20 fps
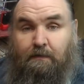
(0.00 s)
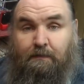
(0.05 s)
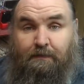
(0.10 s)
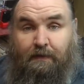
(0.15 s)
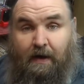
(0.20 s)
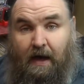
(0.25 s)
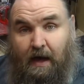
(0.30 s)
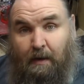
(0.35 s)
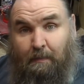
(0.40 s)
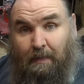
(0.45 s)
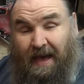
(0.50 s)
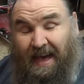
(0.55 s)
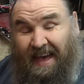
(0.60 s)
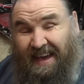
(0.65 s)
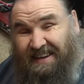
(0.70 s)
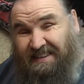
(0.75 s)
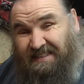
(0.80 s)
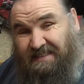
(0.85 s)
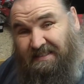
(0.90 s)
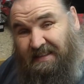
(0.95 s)
Fab
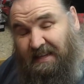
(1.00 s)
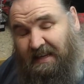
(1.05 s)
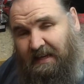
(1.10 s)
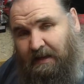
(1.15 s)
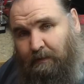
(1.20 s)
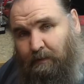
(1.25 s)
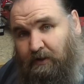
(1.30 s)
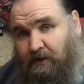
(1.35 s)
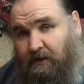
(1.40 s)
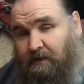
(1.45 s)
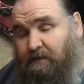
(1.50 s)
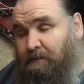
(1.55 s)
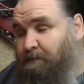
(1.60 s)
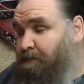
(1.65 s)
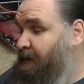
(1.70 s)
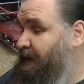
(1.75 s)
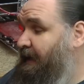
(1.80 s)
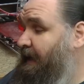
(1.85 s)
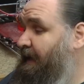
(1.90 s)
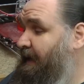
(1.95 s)
XT, which isn't
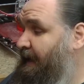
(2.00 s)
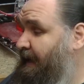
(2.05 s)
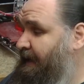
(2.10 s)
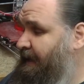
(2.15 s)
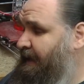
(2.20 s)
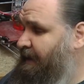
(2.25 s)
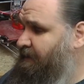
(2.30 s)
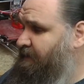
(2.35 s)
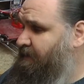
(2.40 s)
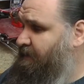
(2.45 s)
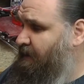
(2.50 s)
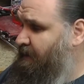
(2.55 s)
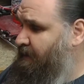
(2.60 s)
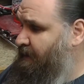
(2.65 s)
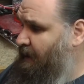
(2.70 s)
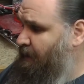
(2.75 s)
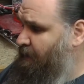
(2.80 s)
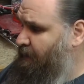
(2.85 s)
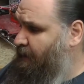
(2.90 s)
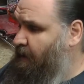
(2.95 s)
PLA, it's
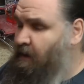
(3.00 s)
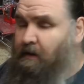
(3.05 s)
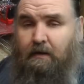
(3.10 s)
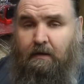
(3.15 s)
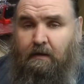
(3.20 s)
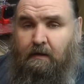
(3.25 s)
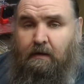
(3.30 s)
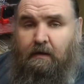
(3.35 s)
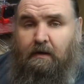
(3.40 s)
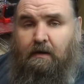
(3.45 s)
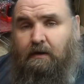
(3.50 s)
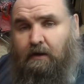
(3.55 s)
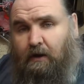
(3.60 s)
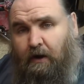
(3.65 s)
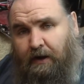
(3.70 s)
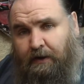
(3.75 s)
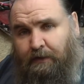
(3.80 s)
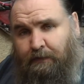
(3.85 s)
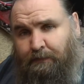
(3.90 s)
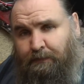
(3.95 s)
another
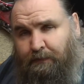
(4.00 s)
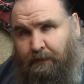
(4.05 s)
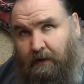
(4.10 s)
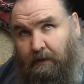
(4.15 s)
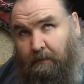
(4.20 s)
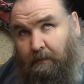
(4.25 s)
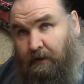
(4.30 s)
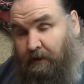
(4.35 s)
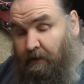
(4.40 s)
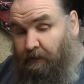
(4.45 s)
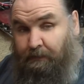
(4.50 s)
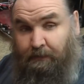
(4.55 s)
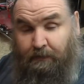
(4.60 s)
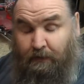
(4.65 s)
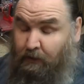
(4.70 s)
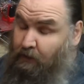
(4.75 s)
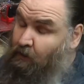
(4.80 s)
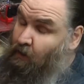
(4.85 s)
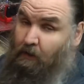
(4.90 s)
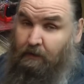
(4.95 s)
kind of filament. I've
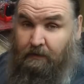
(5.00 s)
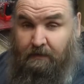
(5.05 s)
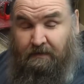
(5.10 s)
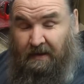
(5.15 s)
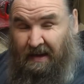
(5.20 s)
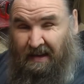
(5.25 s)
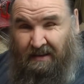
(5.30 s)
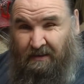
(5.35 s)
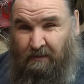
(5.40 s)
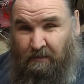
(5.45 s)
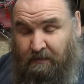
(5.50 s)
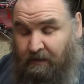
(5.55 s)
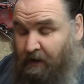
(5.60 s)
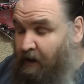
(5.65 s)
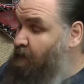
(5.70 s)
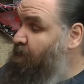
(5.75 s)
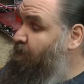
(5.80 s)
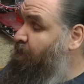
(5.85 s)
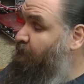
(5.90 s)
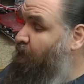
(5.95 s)
forgotten the technical
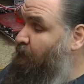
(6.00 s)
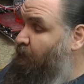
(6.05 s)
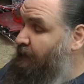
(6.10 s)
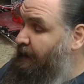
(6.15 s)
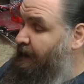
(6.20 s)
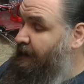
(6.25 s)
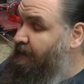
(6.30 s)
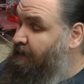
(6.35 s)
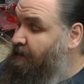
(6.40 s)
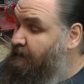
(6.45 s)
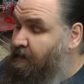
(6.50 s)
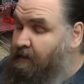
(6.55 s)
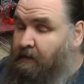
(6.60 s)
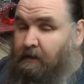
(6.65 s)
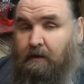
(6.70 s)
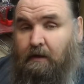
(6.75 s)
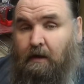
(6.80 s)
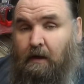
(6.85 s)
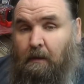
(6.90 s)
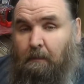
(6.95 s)
term for it,
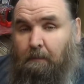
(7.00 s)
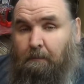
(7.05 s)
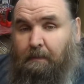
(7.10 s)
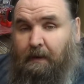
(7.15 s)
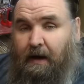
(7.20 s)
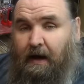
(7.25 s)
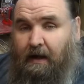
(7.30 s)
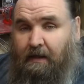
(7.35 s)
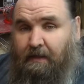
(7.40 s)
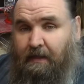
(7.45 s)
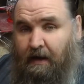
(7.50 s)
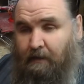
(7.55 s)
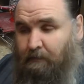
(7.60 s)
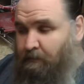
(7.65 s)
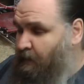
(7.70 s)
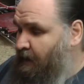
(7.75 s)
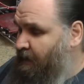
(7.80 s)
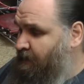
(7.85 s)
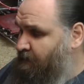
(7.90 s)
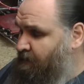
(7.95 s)
but that
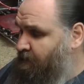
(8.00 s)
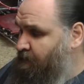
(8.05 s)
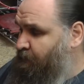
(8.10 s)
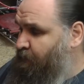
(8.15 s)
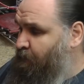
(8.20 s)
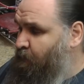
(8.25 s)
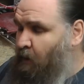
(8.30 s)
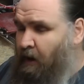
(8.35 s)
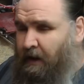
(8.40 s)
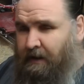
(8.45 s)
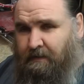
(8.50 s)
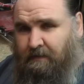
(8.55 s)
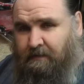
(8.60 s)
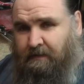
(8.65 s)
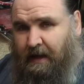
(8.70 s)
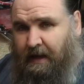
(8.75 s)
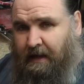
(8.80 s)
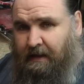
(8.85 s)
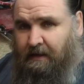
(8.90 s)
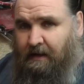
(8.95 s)
runs, from what I
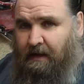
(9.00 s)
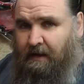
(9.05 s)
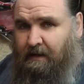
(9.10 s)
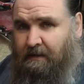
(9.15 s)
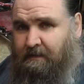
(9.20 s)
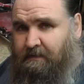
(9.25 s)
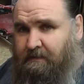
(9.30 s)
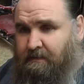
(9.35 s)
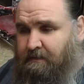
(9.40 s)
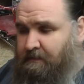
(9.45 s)
understand, color